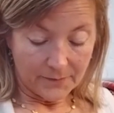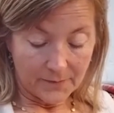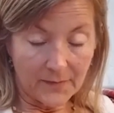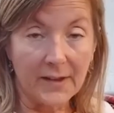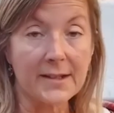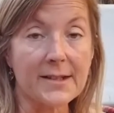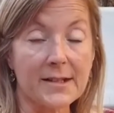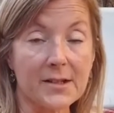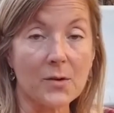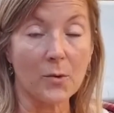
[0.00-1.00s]
This
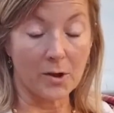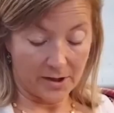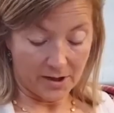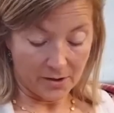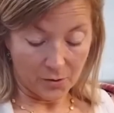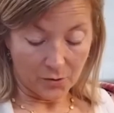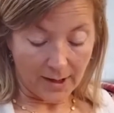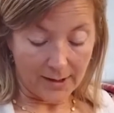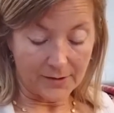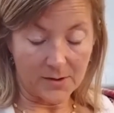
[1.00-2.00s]
is the work that
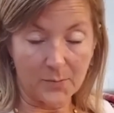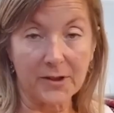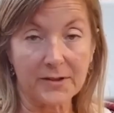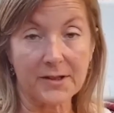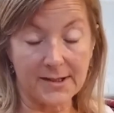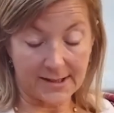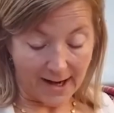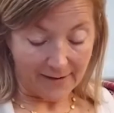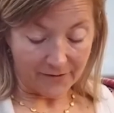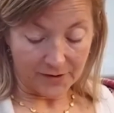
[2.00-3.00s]
NewGround is built to
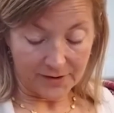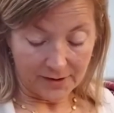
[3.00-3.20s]
scaffold.